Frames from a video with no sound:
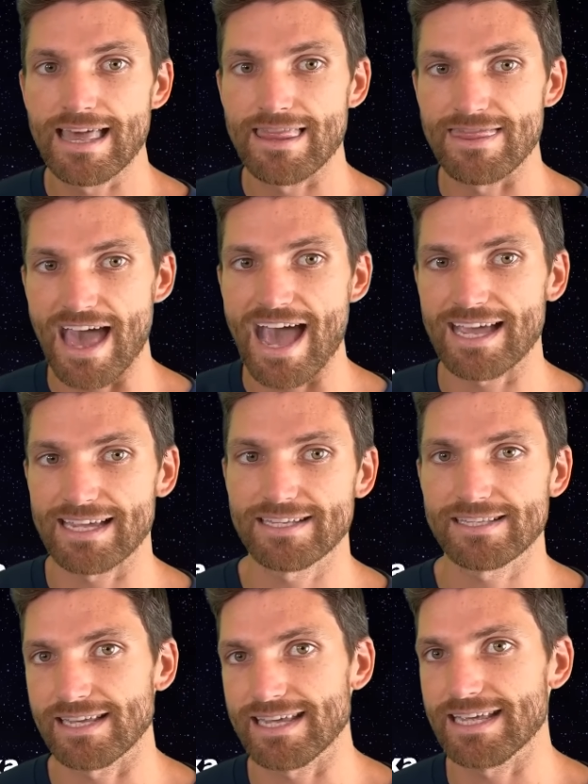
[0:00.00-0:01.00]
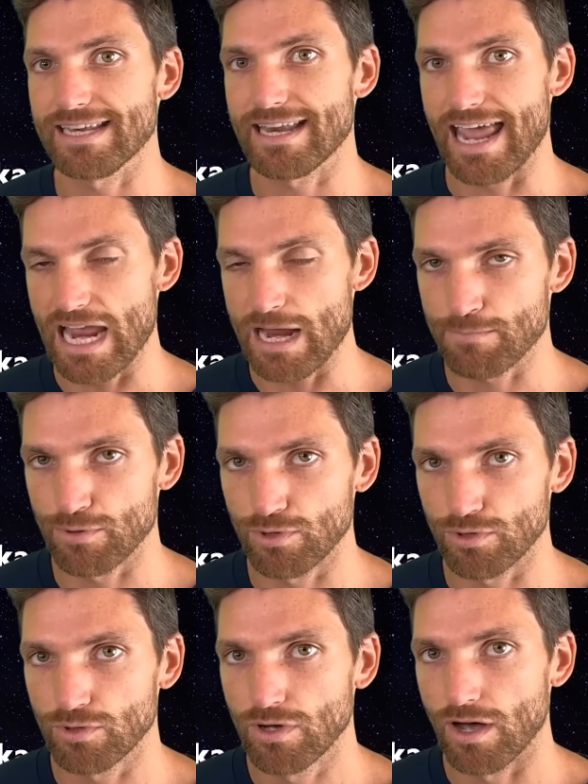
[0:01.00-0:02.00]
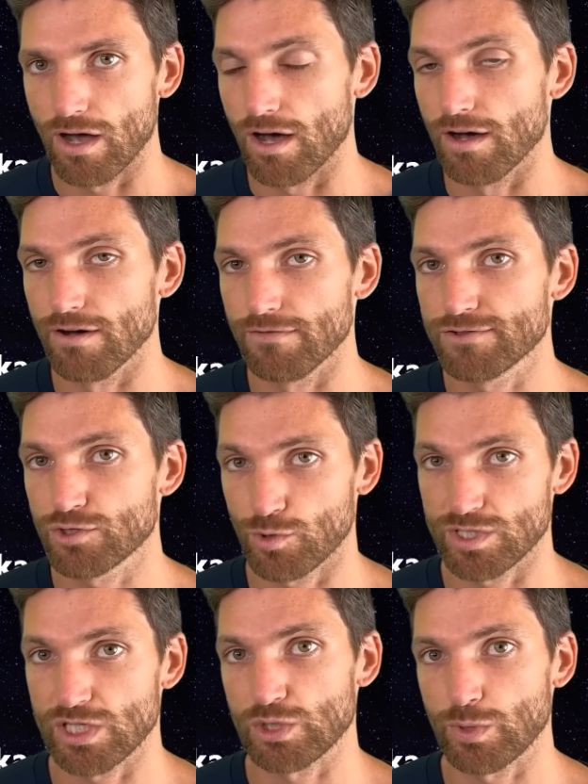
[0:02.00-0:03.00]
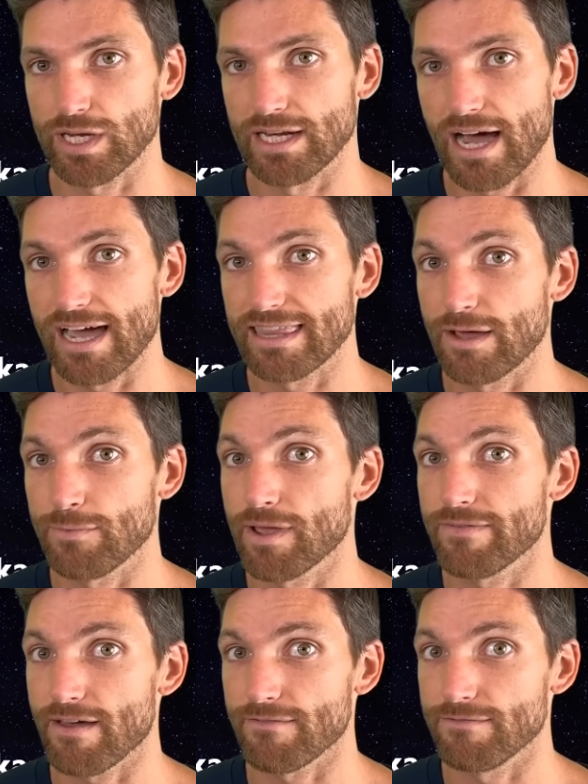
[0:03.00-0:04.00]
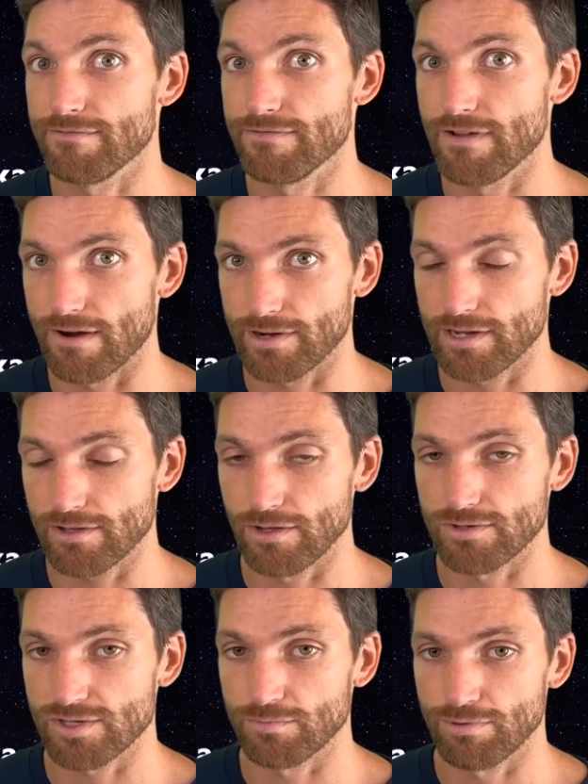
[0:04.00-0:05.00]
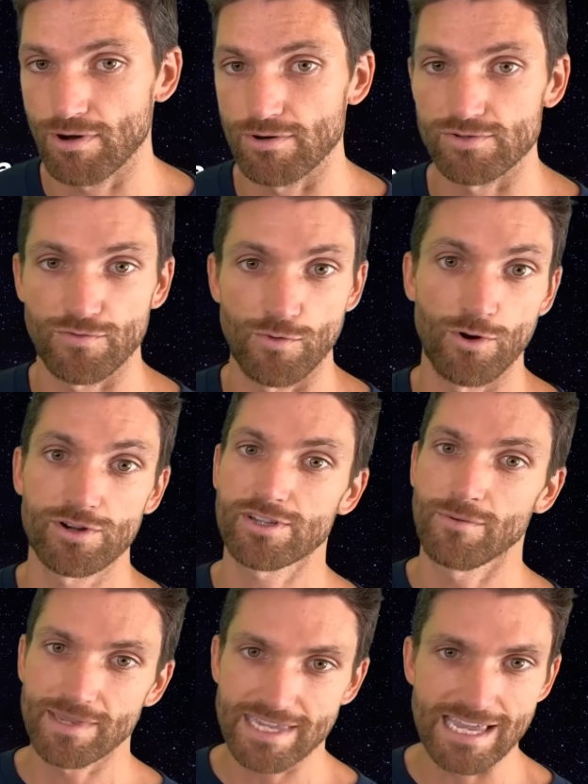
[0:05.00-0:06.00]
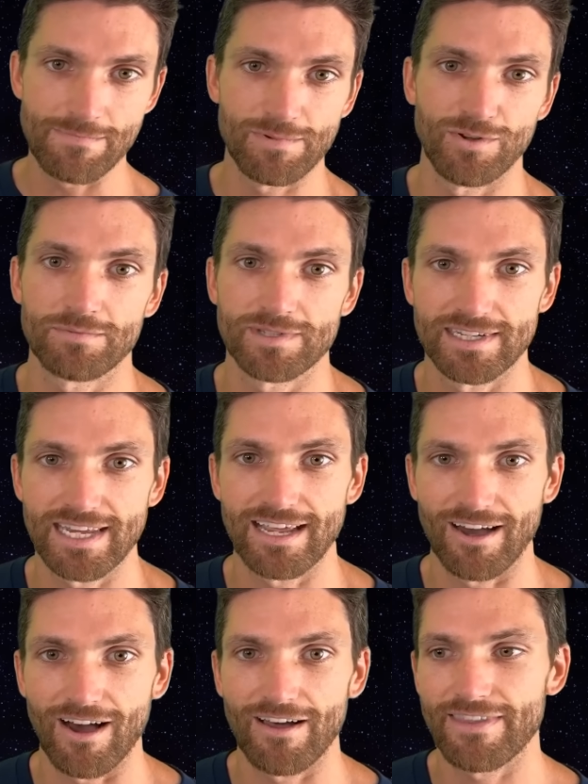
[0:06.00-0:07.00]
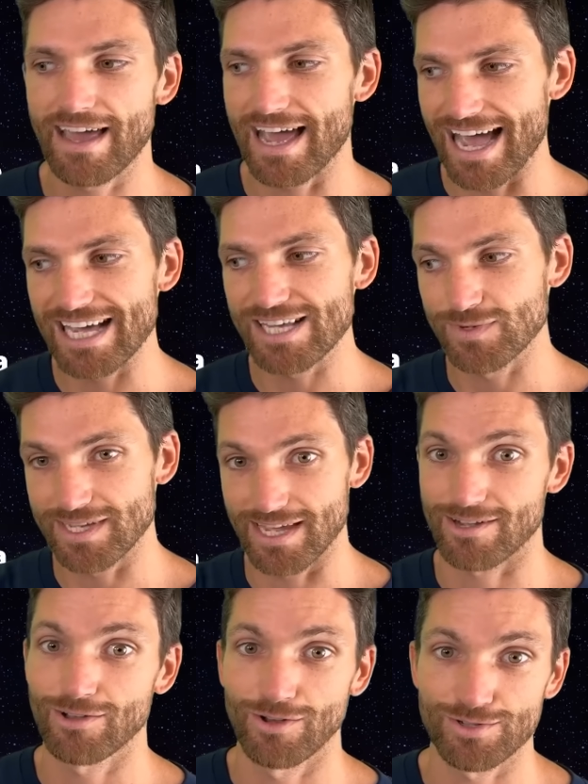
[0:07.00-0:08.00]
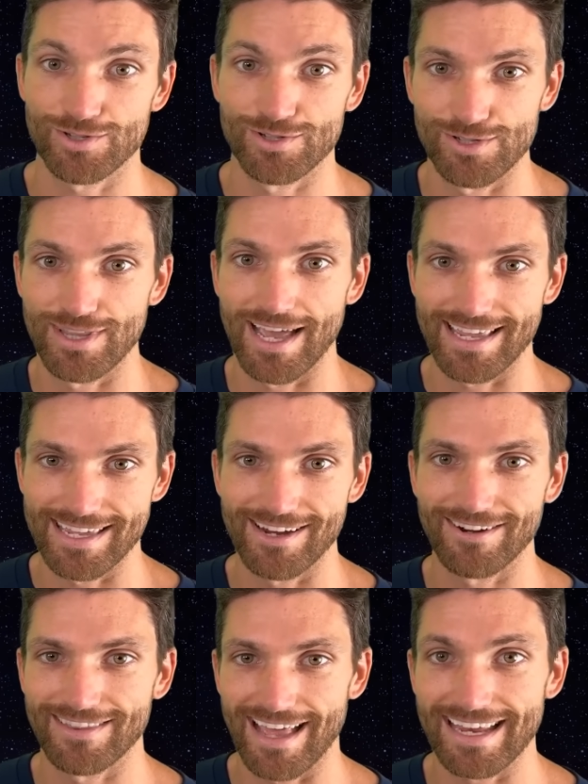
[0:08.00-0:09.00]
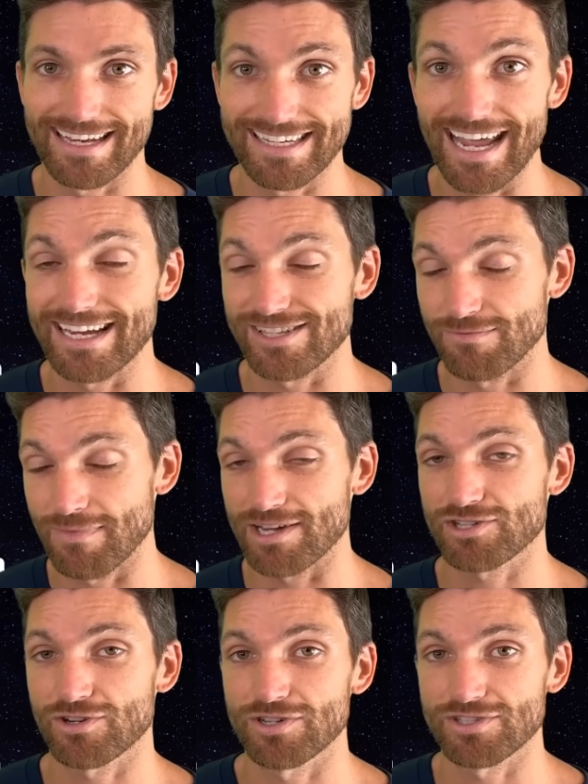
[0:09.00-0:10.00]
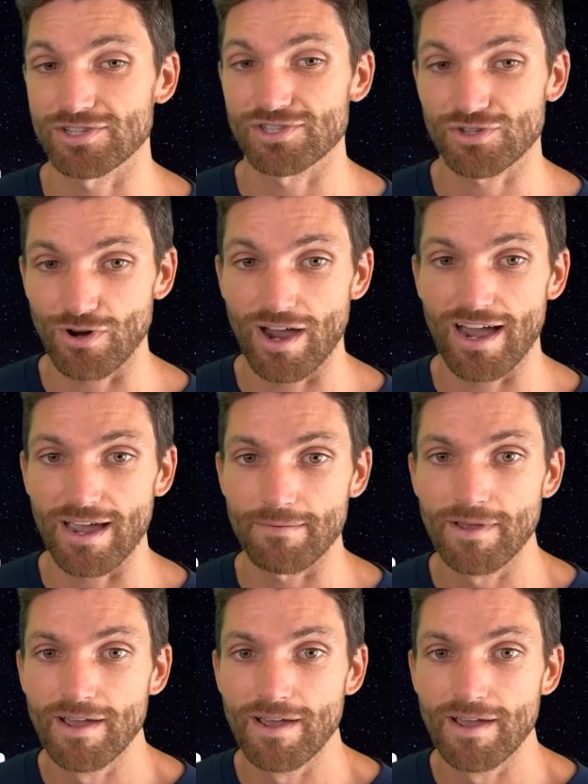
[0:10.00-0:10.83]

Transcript: That is in April of 2029 that we have that very close approach. Of course, I'll be keeping you up to date on that as we get closer to that year and that date, so make sure you subscribe.